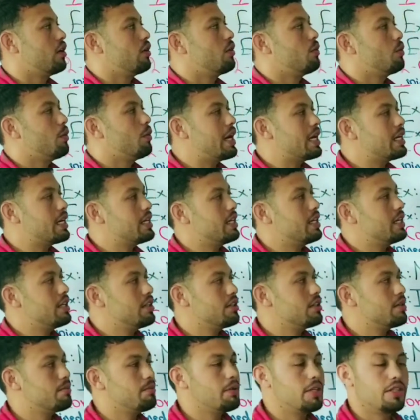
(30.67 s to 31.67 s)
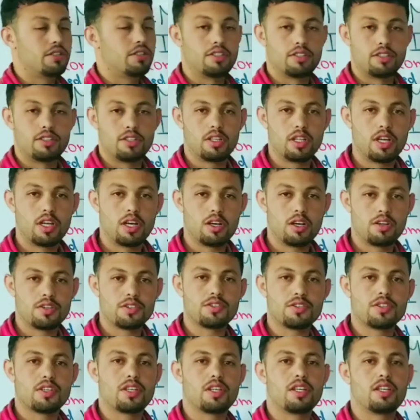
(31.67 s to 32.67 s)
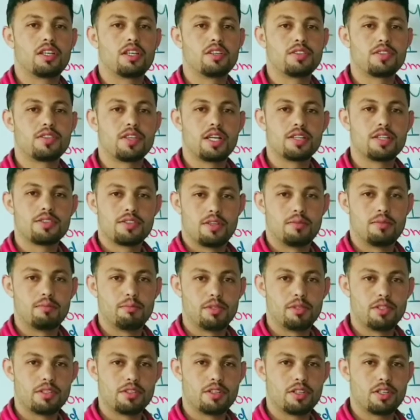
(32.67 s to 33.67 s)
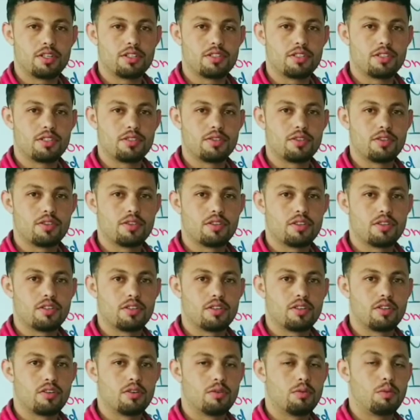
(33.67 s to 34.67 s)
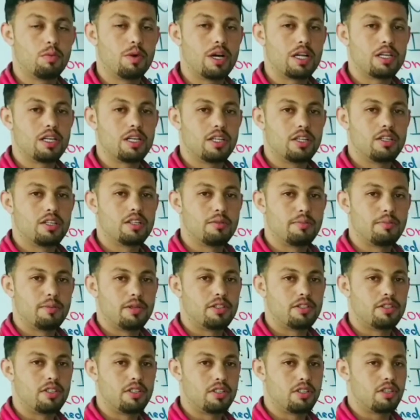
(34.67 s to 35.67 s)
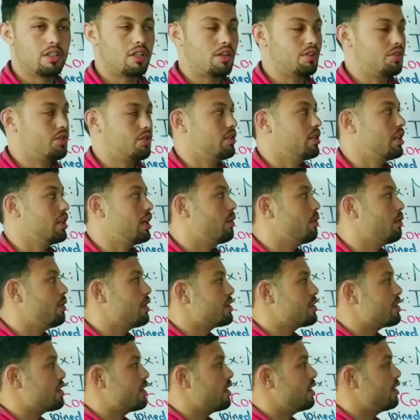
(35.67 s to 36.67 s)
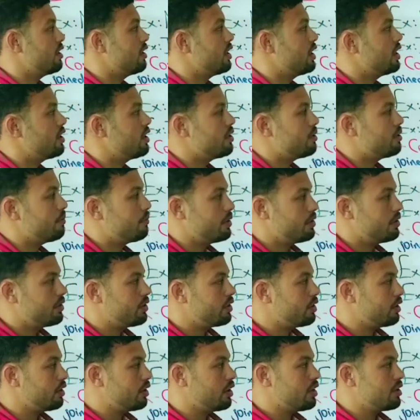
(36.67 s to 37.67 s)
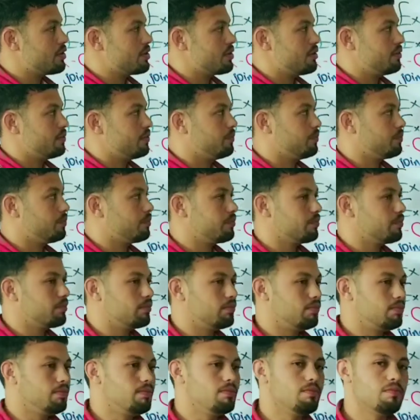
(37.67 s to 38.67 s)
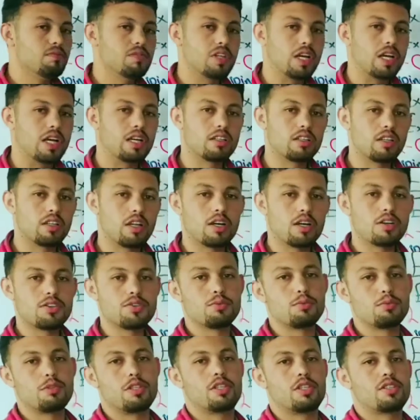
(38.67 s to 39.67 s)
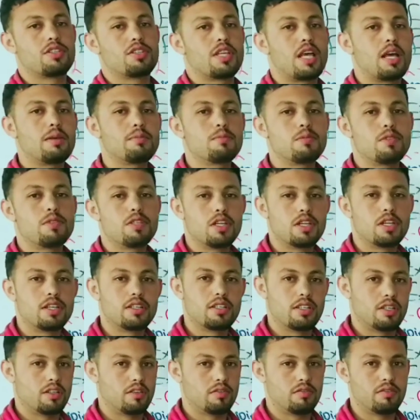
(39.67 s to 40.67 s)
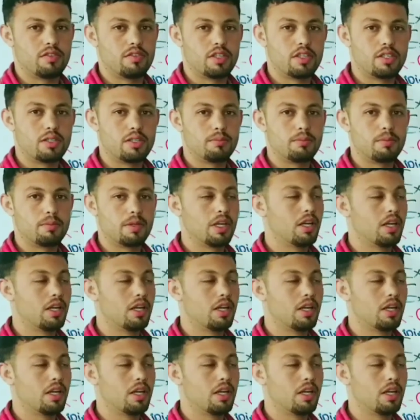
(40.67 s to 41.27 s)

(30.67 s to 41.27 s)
One independent clause is a simple sentence. One independent clause. Now, what's an independent clause? A clause with subject and verb